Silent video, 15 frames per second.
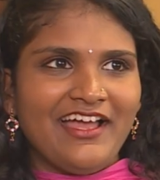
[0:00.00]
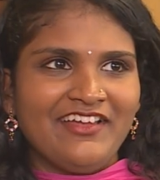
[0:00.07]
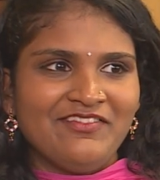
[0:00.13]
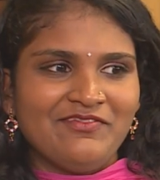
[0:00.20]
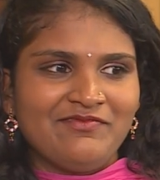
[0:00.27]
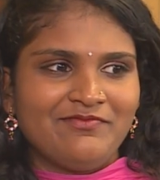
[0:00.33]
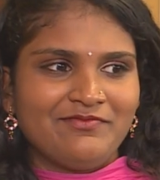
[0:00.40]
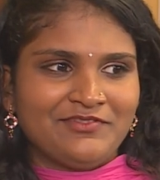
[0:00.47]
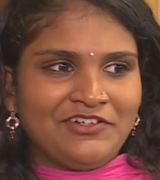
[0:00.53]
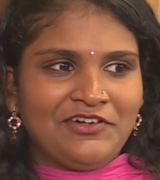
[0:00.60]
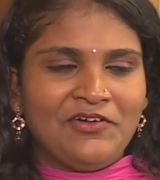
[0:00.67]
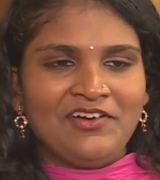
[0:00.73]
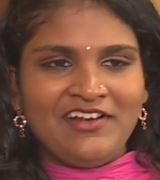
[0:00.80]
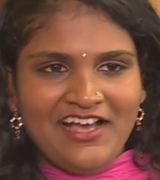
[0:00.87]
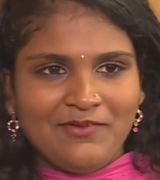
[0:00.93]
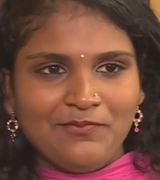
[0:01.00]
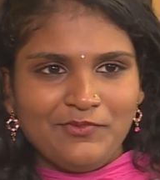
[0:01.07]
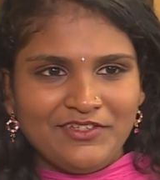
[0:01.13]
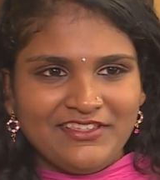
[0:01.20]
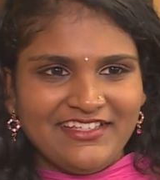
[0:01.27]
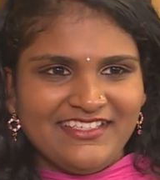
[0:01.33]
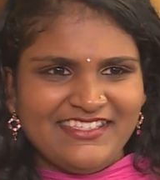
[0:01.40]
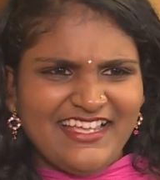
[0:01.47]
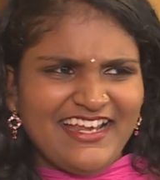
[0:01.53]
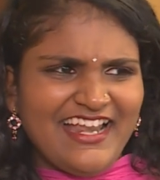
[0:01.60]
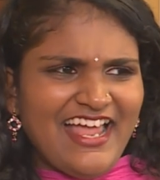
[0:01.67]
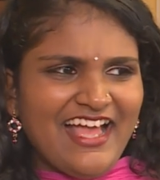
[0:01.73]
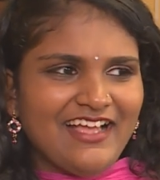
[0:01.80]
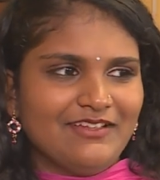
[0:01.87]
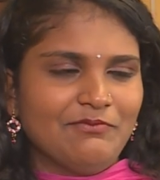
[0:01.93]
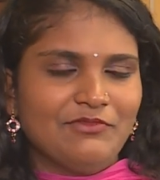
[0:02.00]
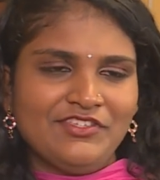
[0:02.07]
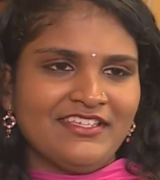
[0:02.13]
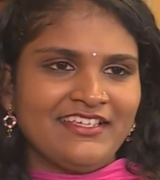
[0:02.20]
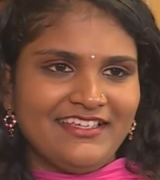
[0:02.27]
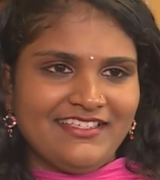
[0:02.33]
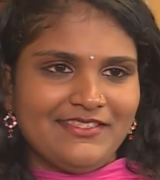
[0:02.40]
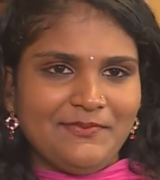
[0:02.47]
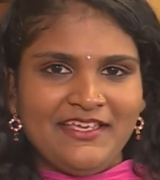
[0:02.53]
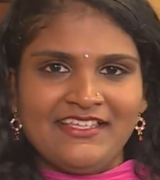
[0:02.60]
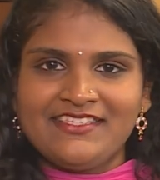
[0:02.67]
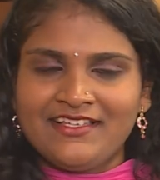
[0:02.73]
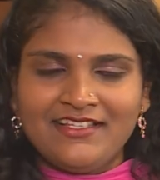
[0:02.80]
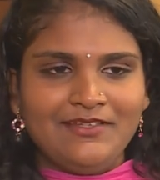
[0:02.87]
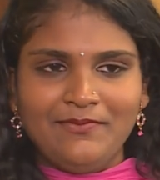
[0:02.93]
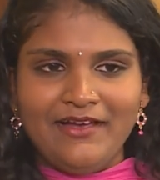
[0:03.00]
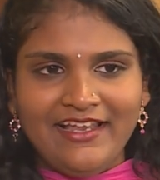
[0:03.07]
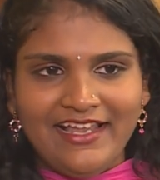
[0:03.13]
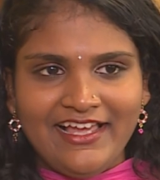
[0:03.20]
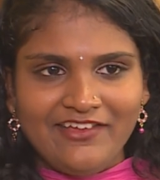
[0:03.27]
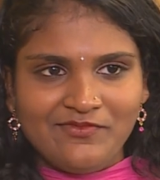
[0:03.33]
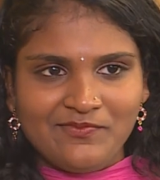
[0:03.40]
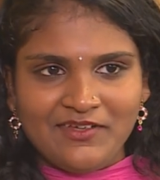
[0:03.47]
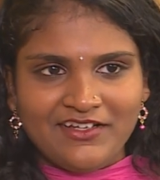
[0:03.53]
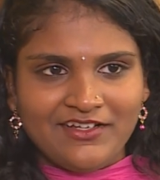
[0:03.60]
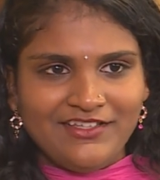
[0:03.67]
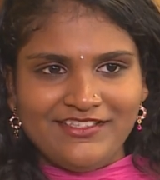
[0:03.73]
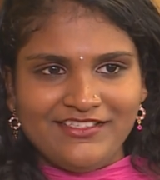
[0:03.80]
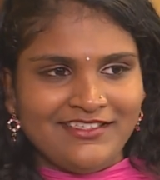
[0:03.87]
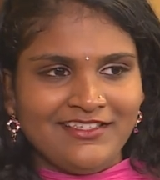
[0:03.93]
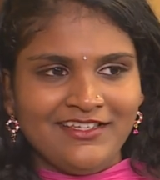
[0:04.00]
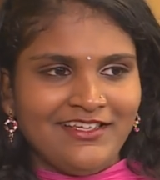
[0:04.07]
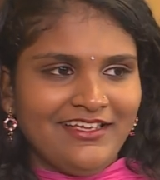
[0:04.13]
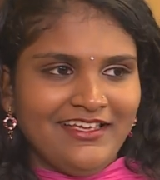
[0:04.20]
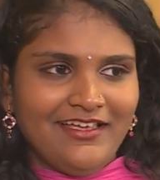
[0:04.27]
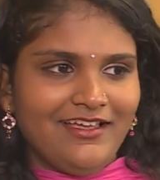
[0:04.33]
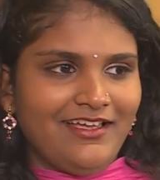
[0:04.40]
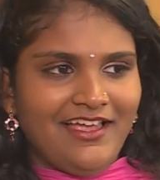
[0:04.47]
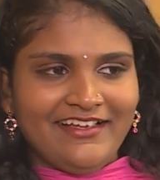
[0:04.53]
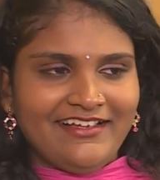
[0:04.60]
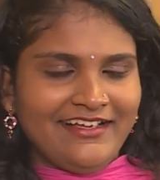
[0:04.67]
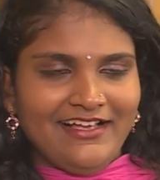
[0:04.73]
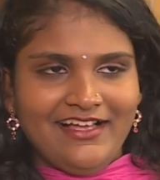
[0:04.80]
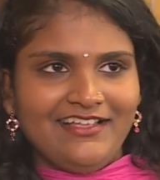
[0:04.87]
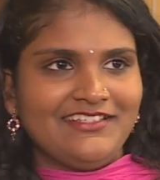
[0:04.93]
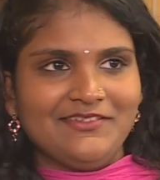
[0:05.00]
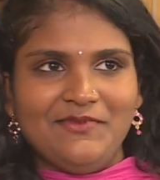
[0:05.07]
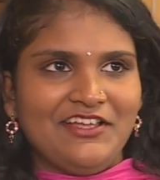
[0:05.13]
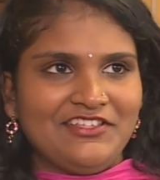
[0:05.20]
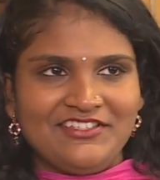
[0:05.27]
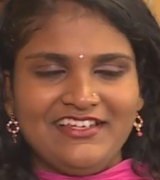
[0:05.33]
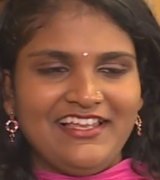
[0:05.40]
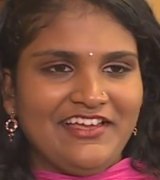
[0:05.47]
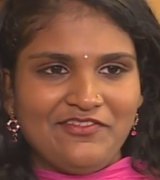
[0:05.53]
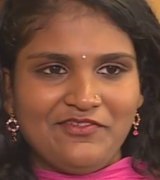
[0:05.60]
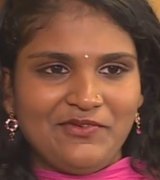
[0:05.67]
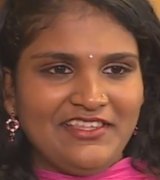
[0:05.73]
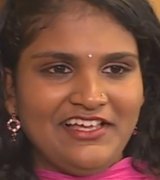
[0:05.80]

I've grown up with this and music is basically my life because I can't imagine life